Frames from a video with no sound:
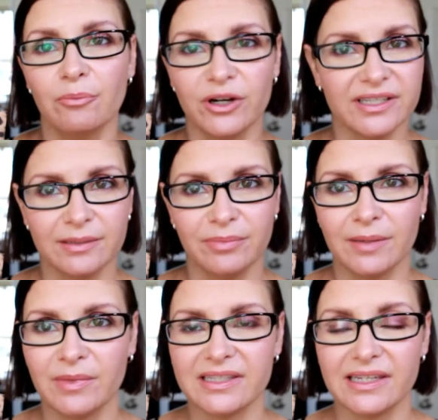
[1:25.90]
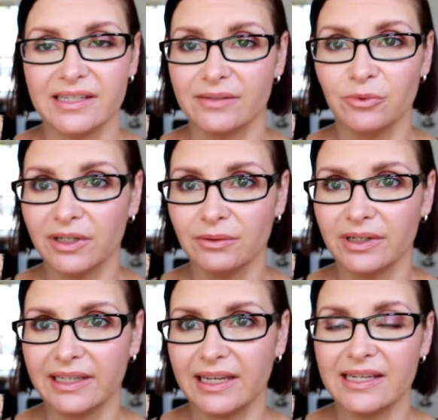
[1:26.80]
Pressing pigments is
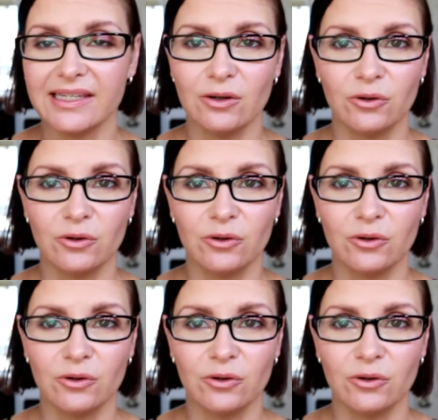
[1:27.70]
really easy.